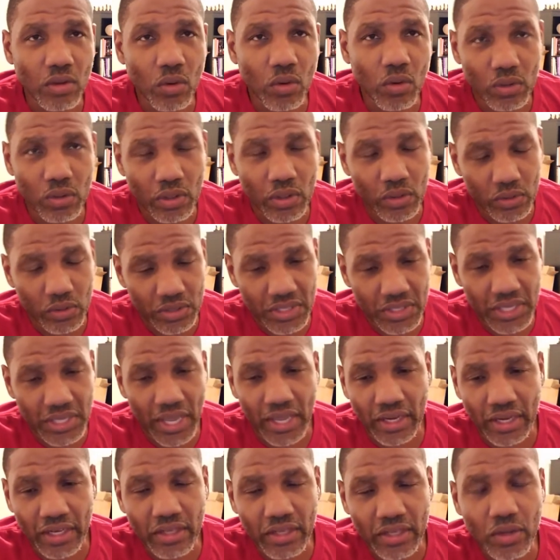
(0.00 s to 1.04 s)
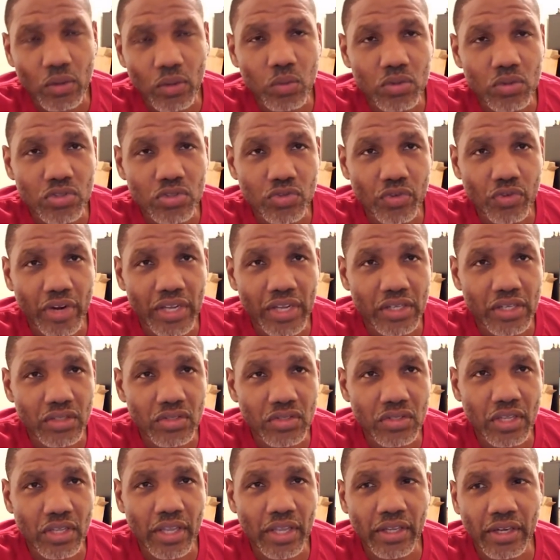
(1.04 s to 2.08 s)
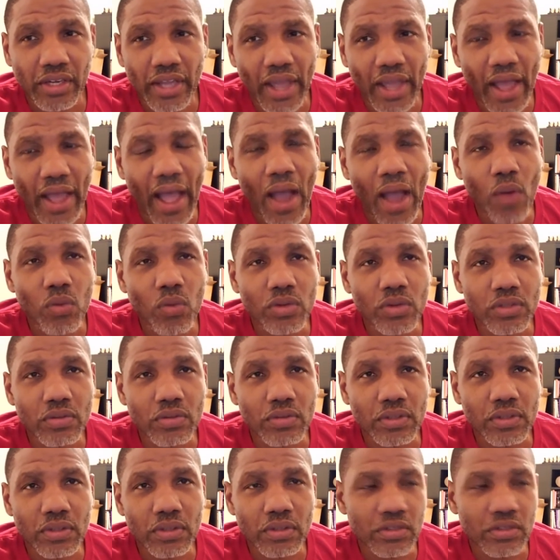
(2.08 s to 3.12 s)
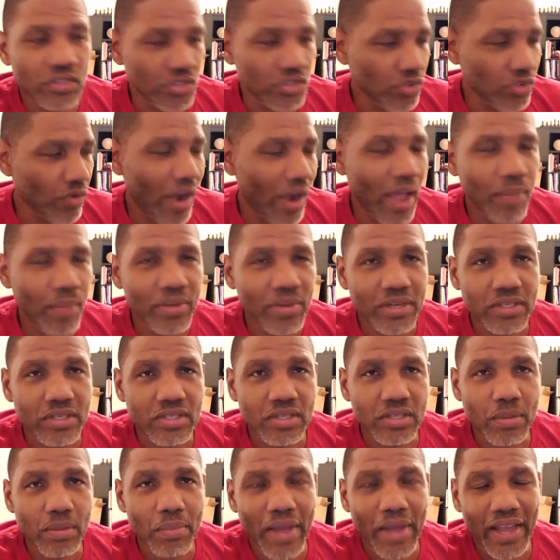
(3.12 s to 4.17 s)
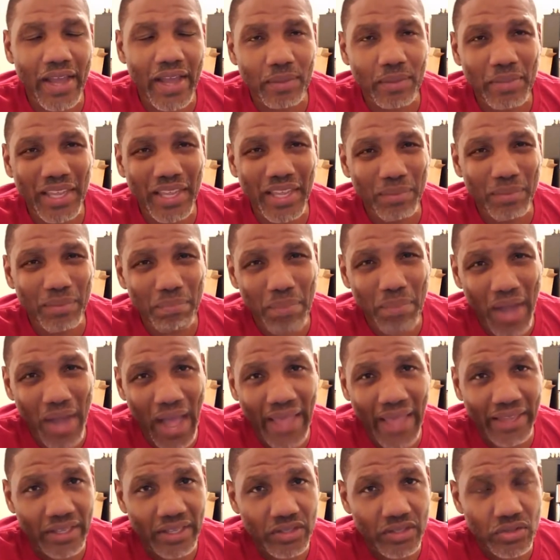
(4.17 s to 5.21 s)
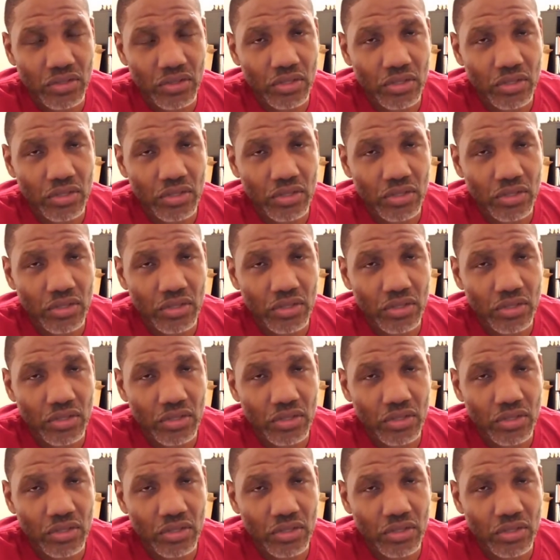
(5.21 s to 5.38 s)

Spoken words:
or saying it was race, I would describe it as somebody being biased.